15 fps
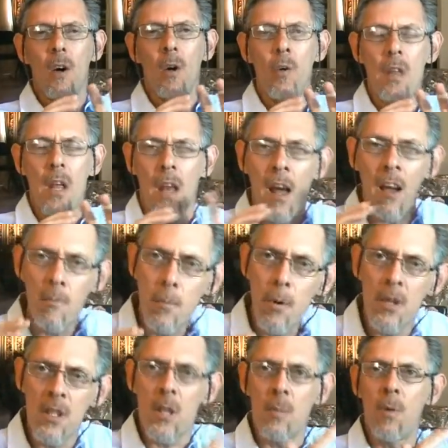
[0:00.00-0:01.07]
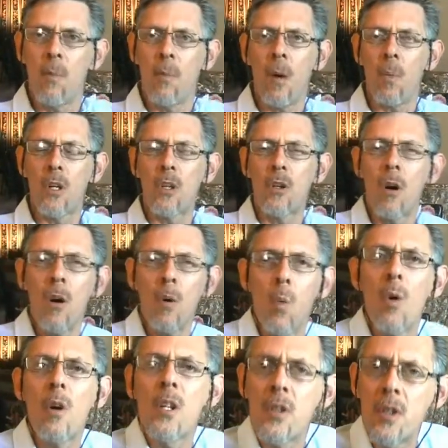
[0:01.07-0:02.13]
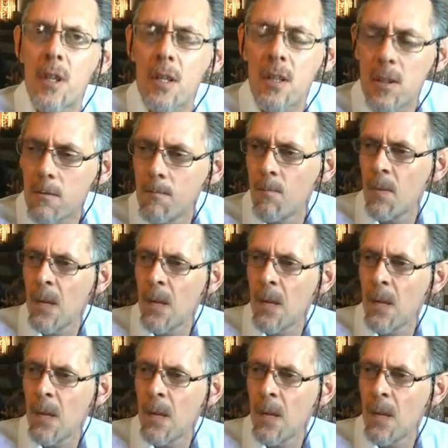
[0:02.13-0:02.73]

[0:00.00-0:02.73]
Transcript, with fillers: or the life principle by which God walks is this